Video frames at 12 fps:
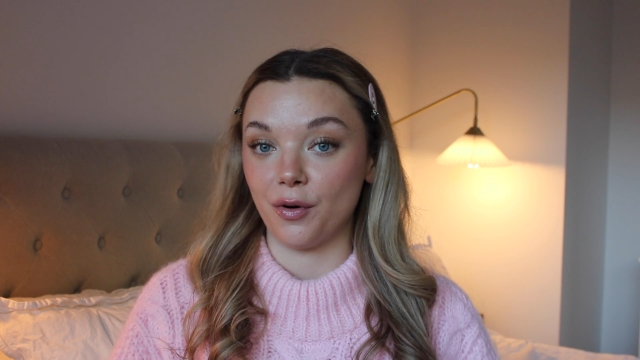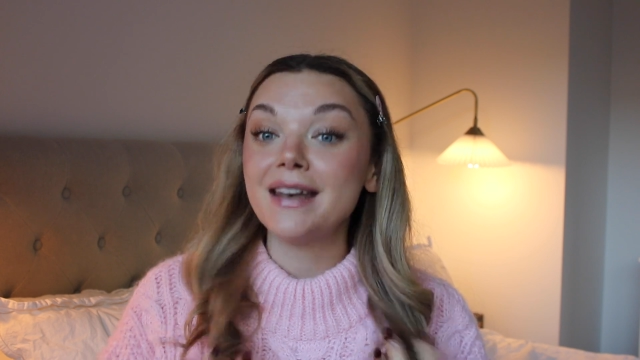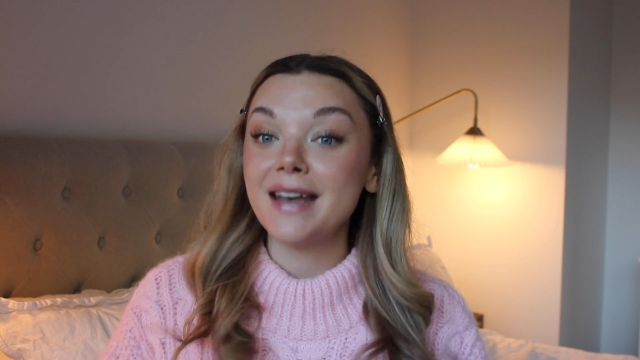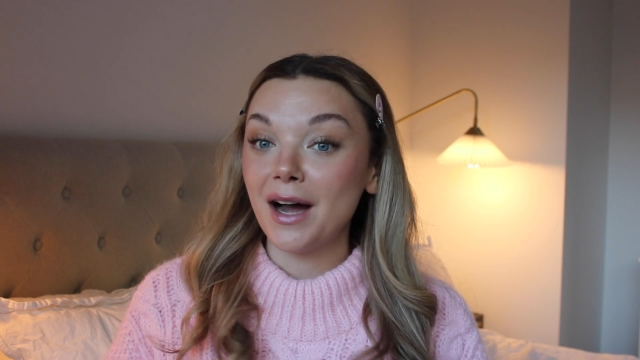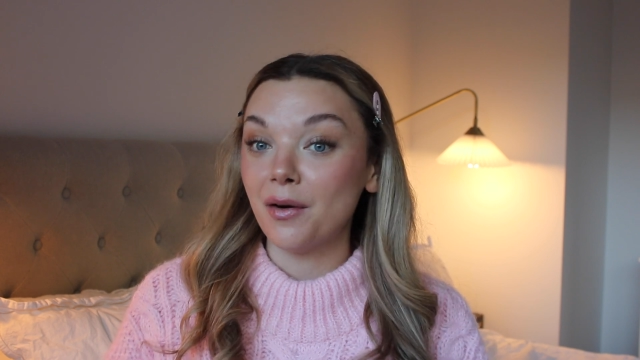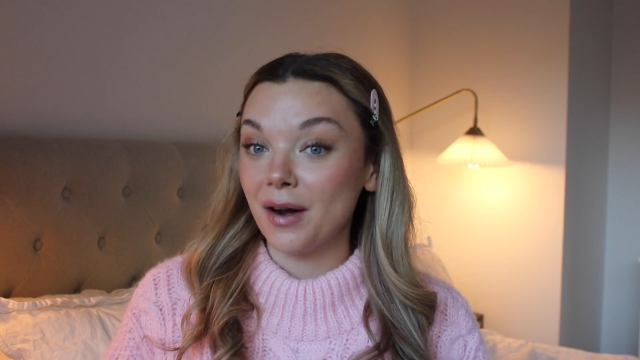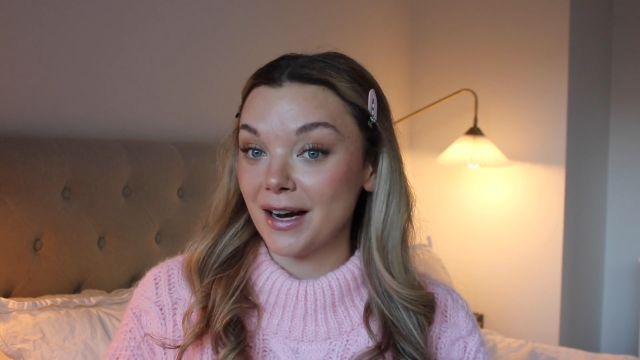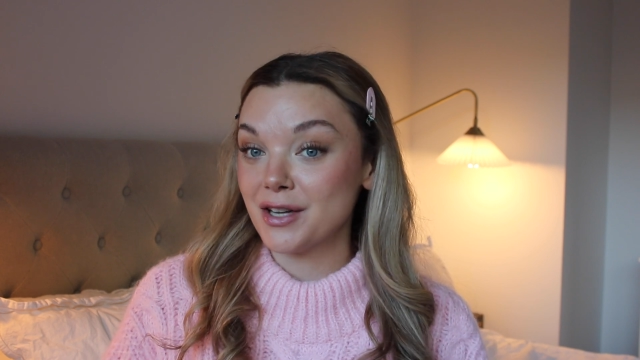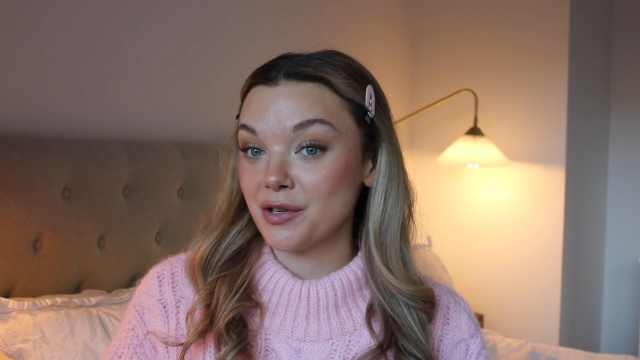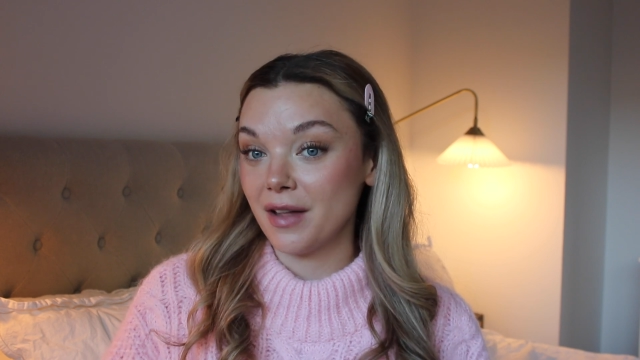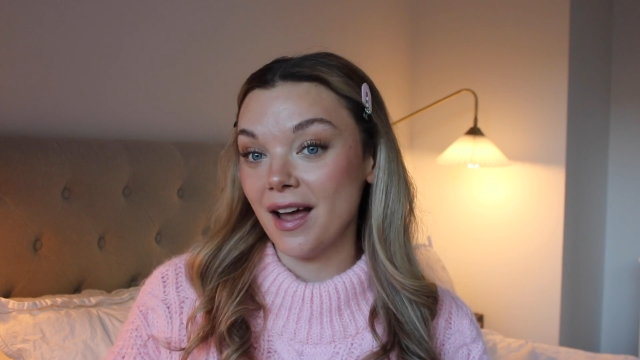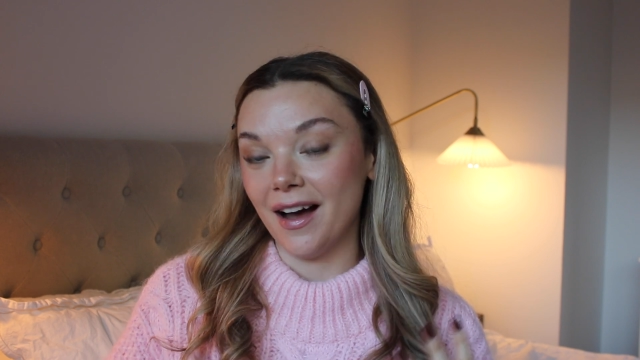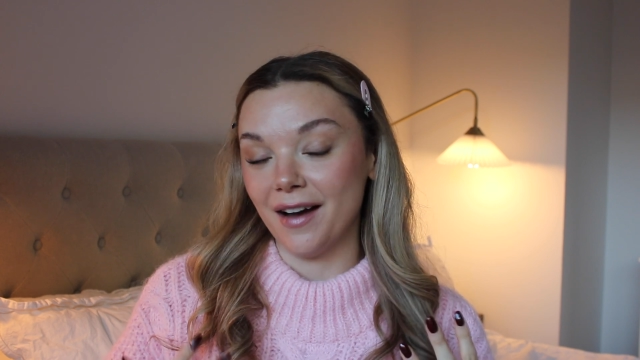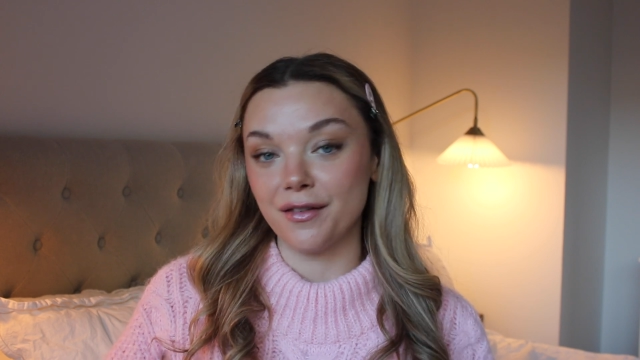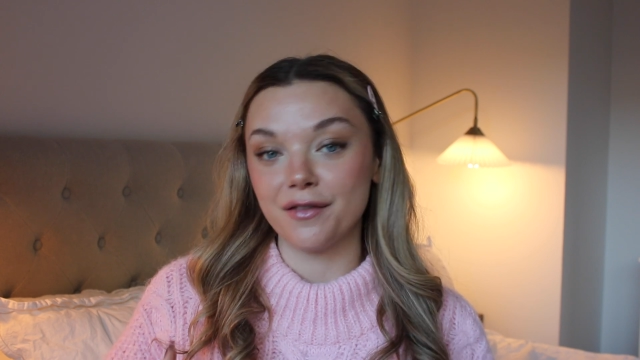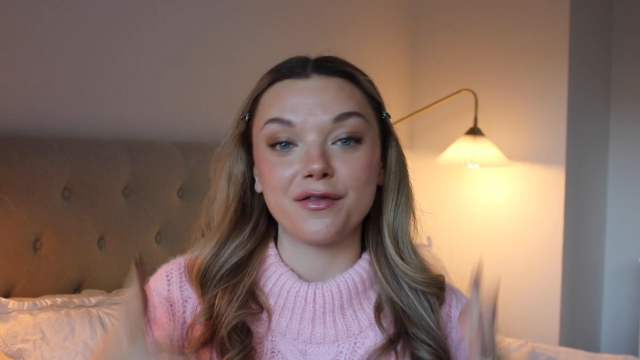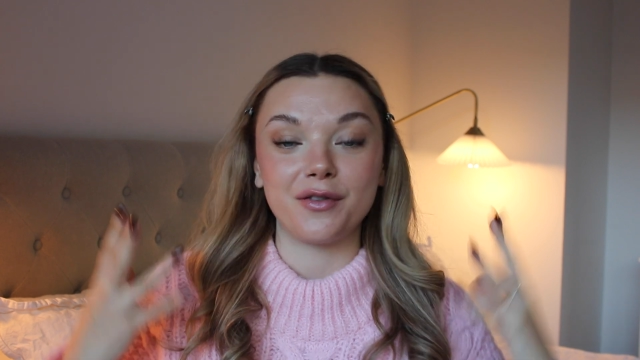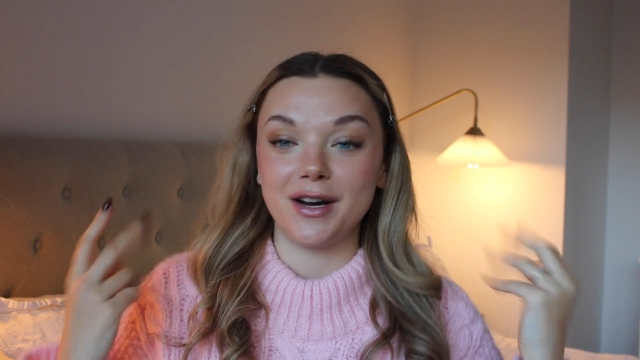Now I actually
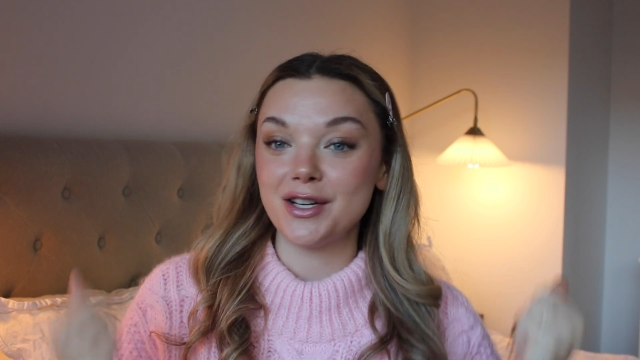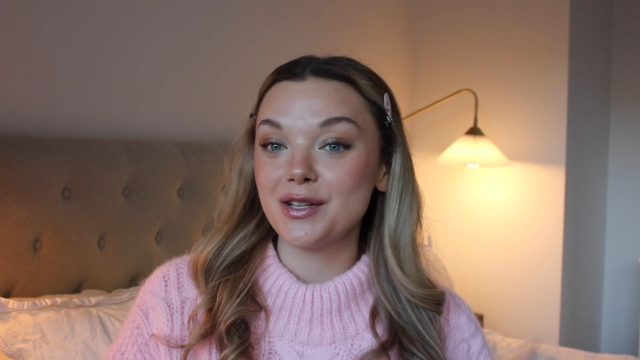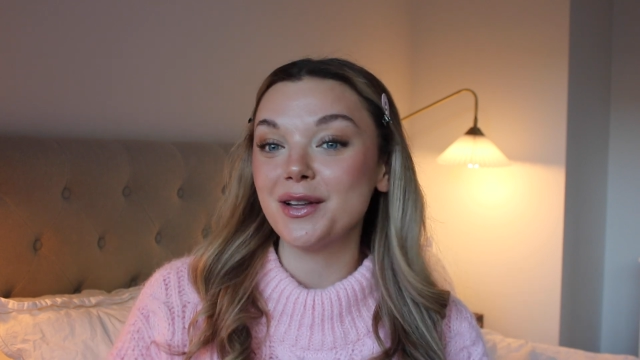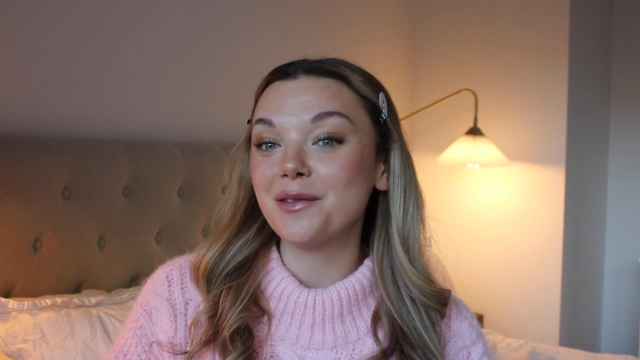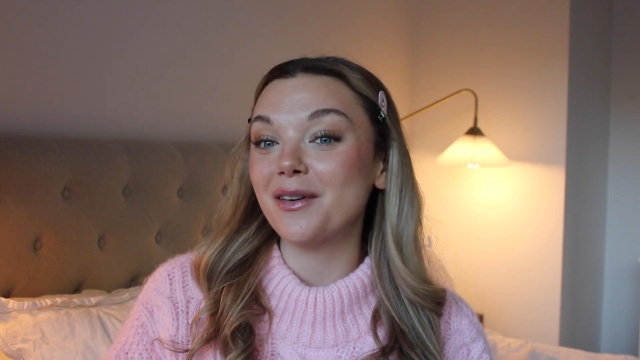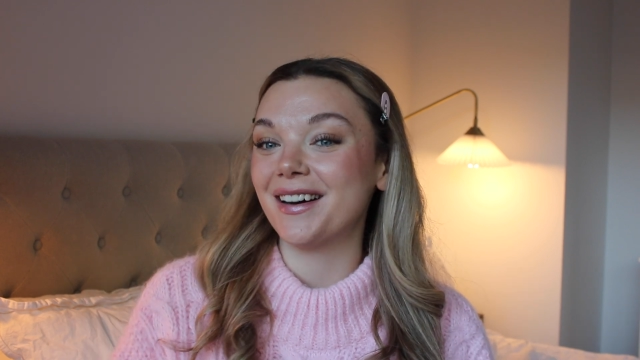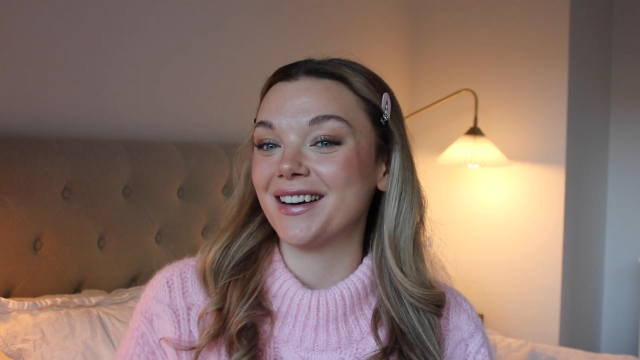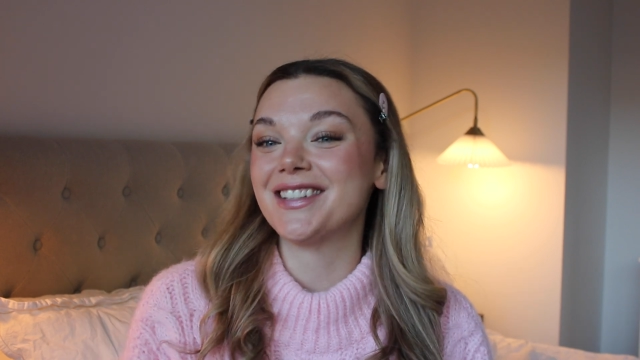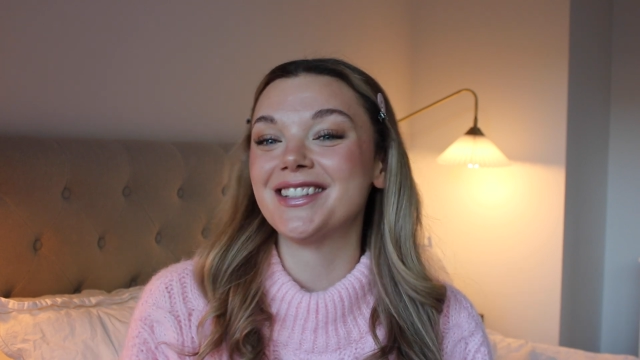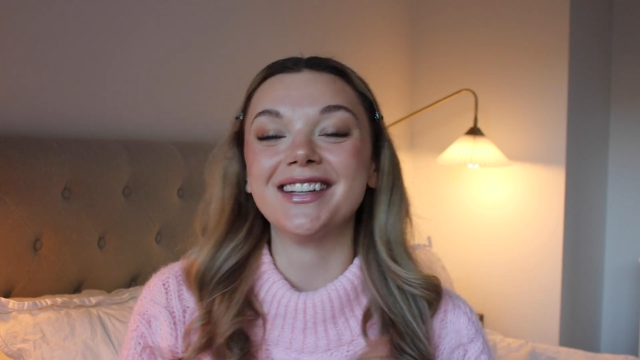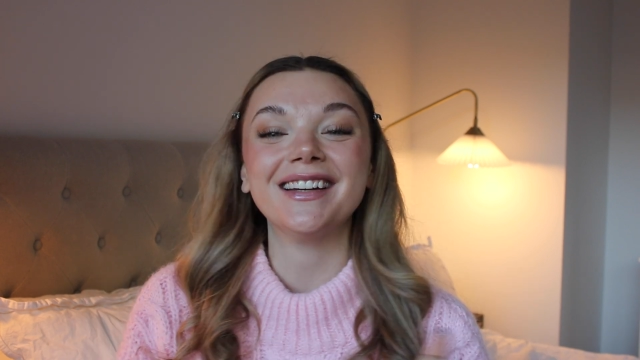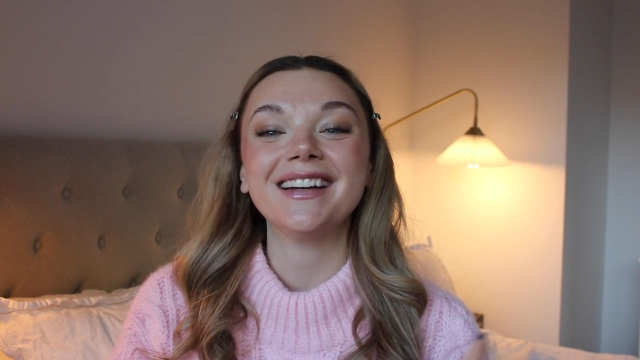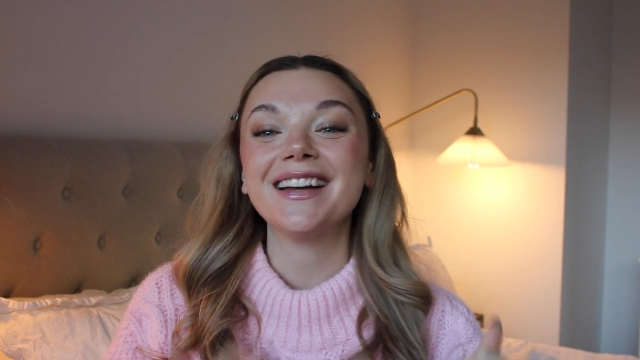have freshly washed